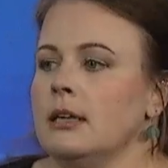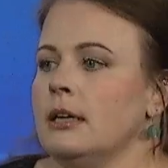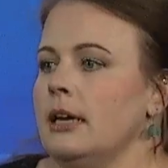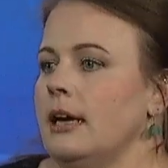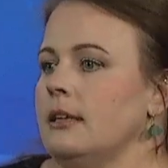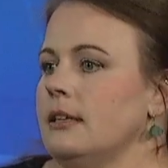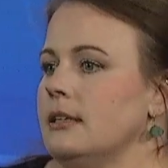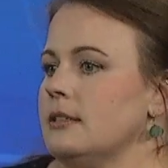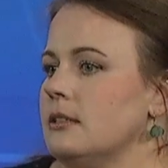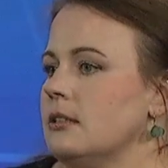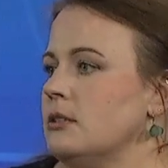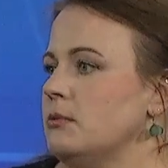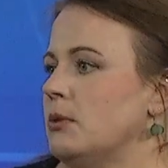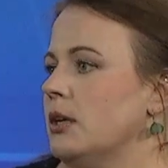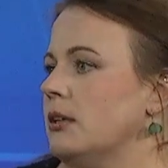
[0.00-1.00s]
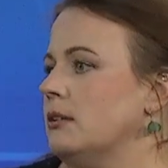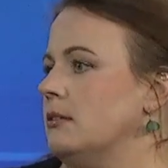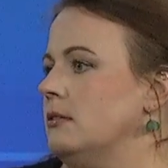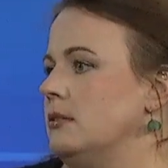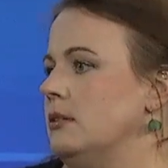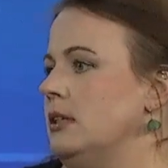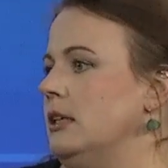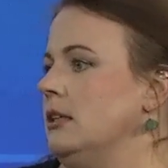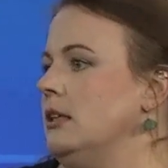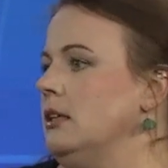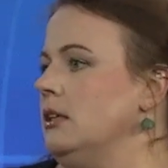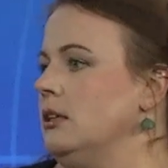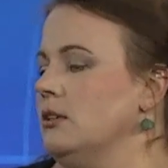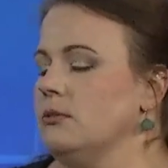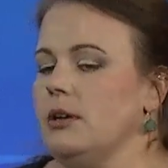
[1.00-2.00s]
and this is what the
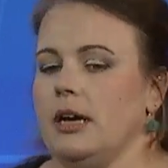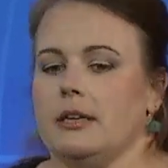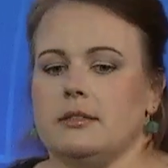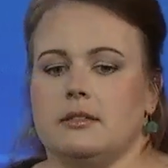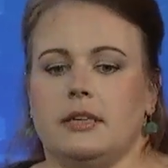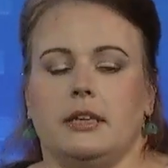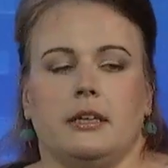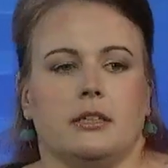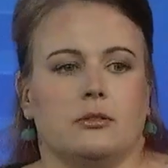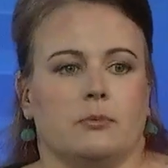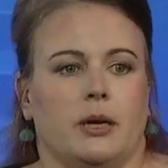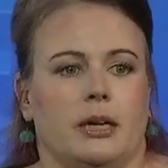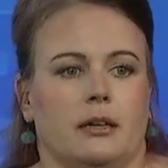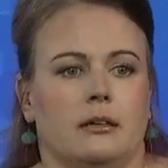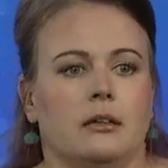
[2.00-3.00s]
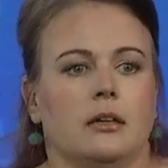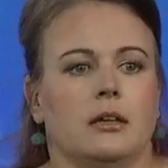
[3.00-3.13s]
EU has seen as well.